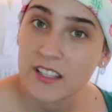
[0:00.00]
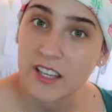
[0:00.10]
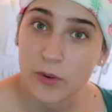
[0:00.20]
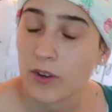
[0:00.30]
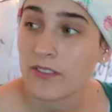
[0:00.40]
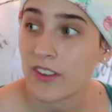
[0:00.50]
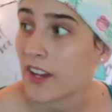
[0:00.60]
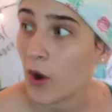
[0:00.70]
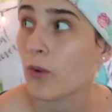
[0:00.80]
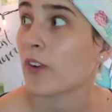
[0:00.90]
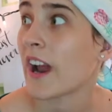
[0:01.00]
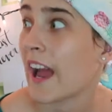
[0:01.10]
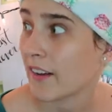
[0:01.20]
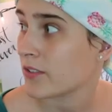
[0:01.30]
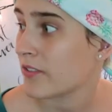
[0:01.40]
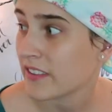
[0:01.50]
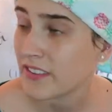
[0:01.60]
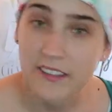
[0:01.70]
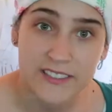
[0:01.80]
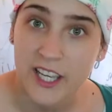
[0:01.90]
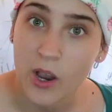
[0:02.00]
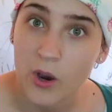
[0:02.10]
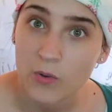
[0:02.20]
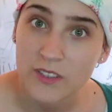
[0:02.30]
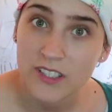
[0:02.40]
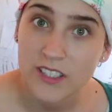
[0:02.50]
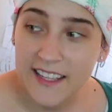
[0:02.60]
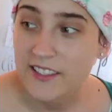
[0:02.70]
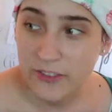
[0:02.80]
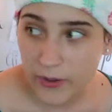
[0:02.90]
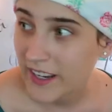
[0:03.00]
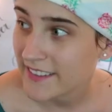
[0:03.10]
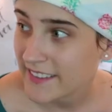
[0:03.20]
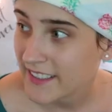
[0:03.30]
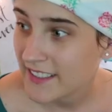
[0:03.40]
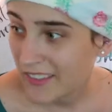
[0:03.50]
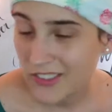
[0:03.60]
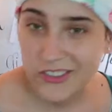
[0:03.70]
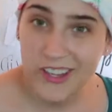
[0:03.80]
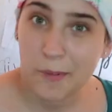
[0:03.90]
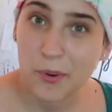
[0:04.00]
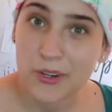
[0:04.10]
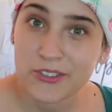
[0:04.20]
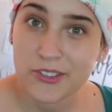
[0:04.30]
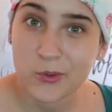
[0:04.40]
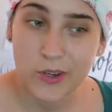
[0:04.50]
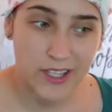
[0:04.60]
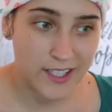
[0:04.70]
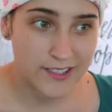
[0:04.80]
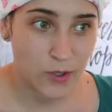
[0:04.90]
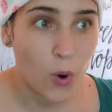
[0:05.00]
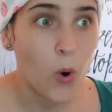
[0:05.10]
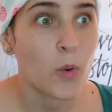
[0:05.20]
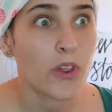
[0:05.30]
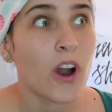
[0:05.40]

need to get rid of like over half of the stuff I own. It's crazy. I'm just that person who I like to hold